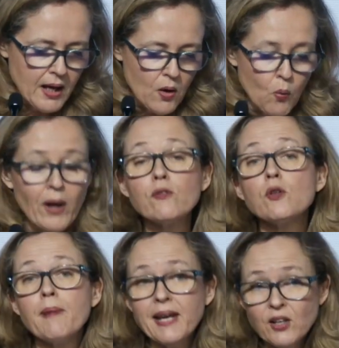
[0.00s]
One of
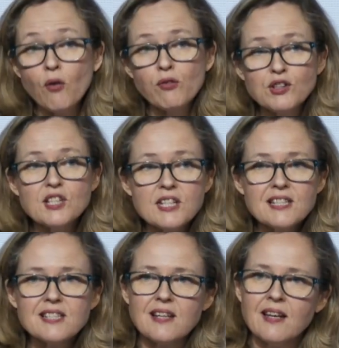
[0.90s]
the main
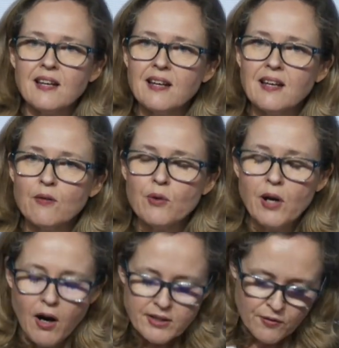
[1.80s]
novelties
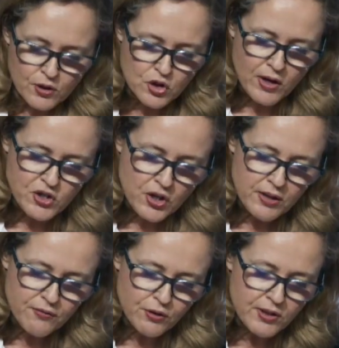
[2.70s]
regarding the
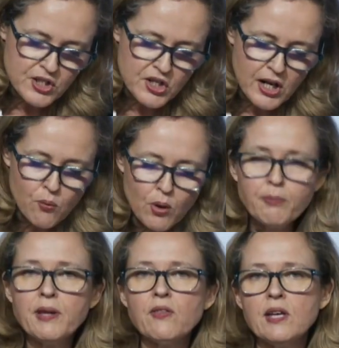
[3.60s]
Treasury for this year will
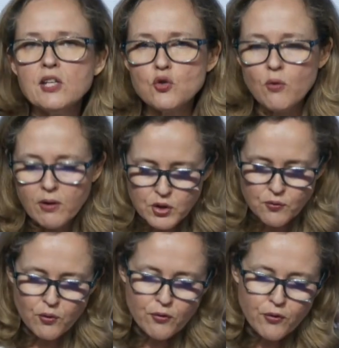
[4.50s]
be the issuance
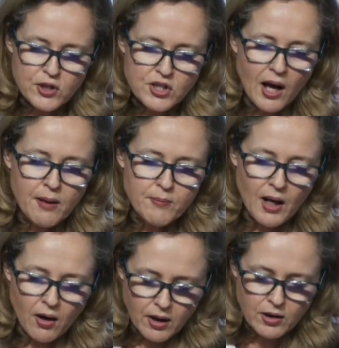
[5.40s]
for the first time
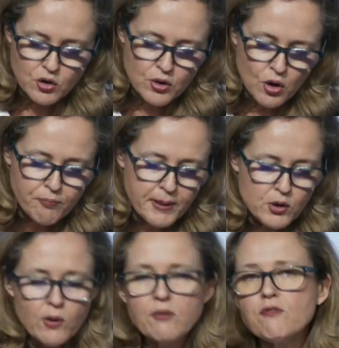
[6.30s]
in our country of
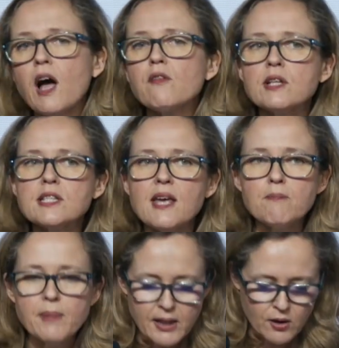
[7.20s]
between 5 and
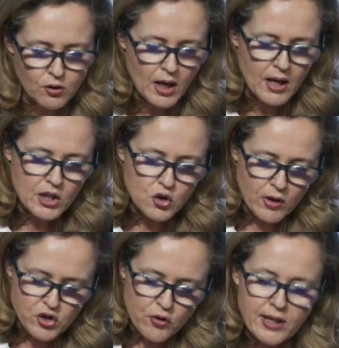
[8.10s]
10 billion
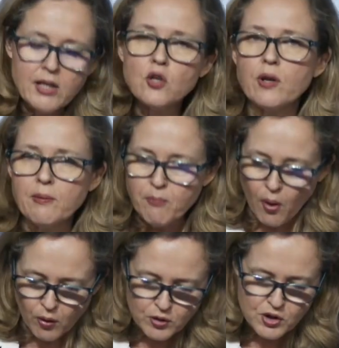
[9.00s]
Treasury green
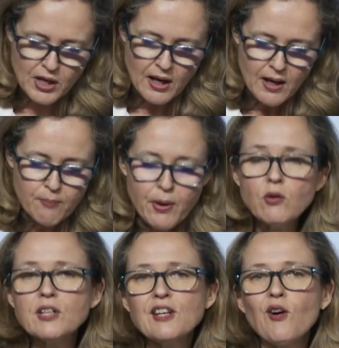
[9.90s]
bonds,
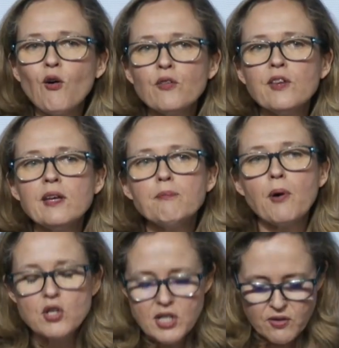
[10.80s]
building on the
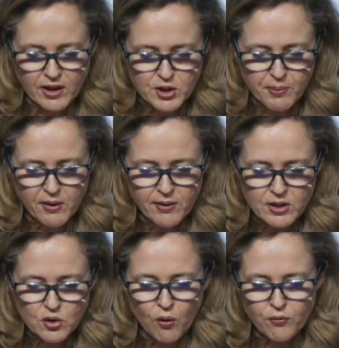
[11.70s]
positive
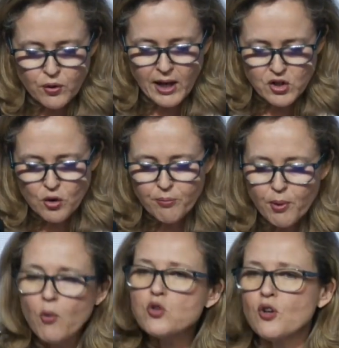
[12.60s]
experience of the National
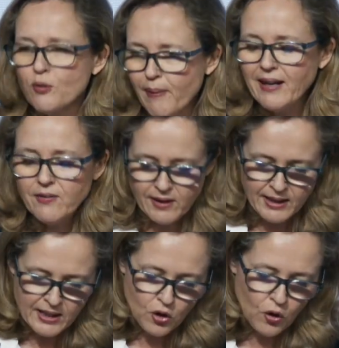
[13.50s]
Promotional Bank, the
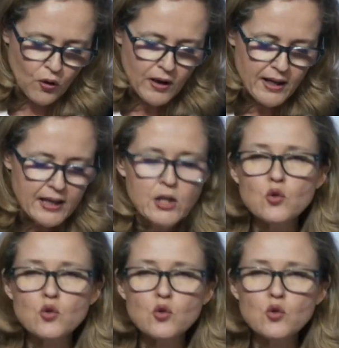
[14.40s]
ICO, in